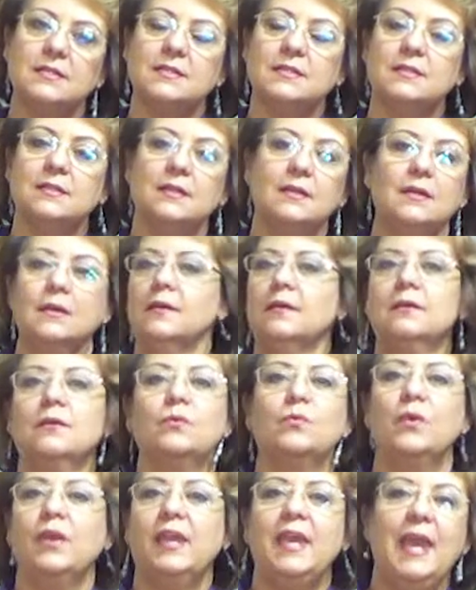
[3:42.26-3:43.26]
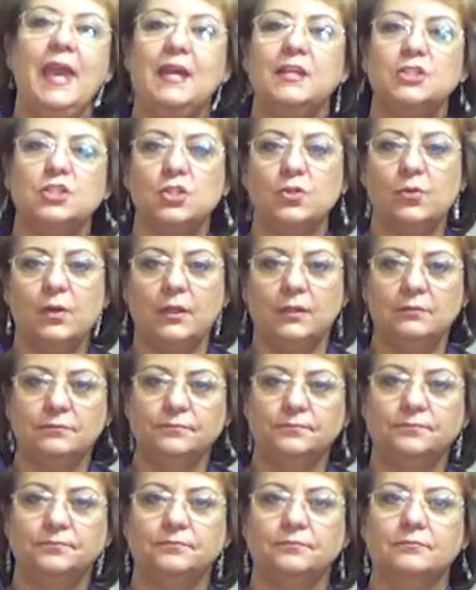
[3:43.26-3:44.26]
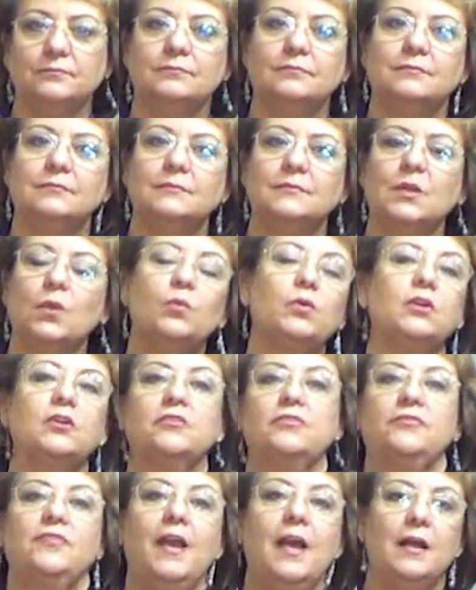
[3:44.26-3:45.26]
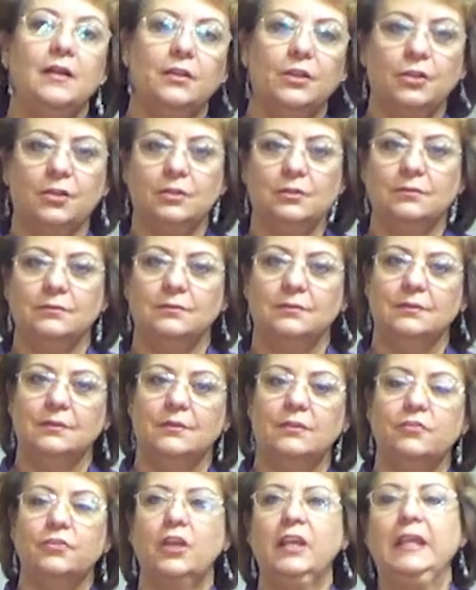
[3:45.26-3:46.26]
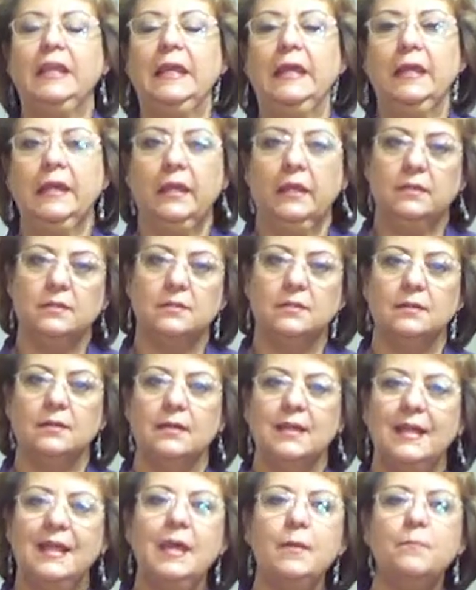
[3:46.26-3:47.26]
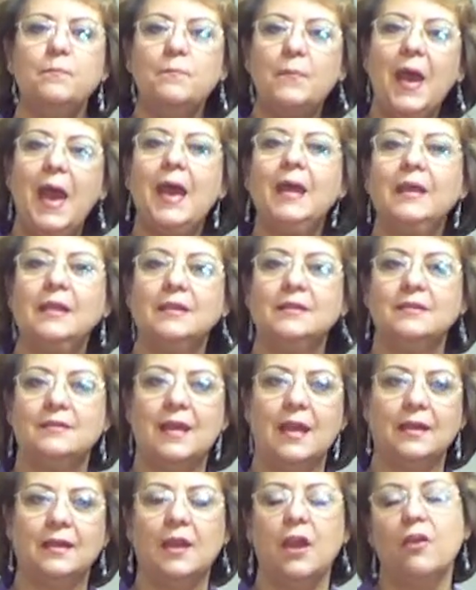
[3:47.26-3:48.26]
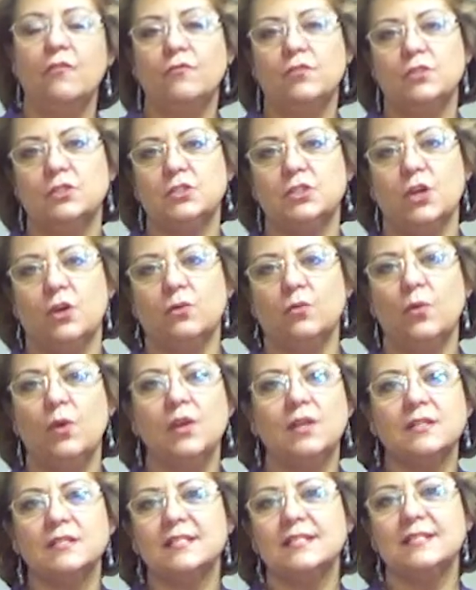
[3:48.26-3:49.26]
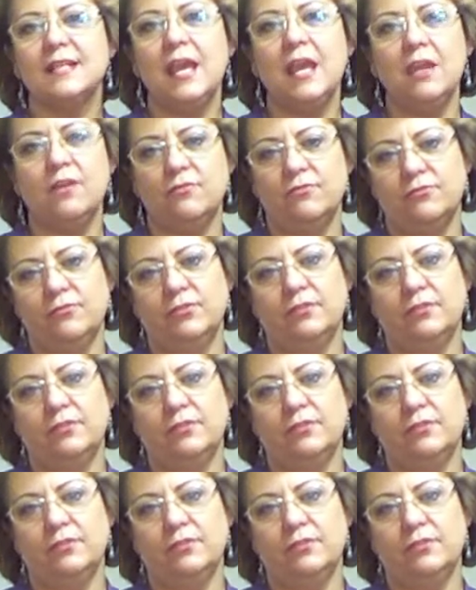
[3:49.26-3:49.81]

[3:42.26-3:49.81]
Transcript: us we can't do it we're a failure. Forget it. Get back into that comfort zone where it's safe.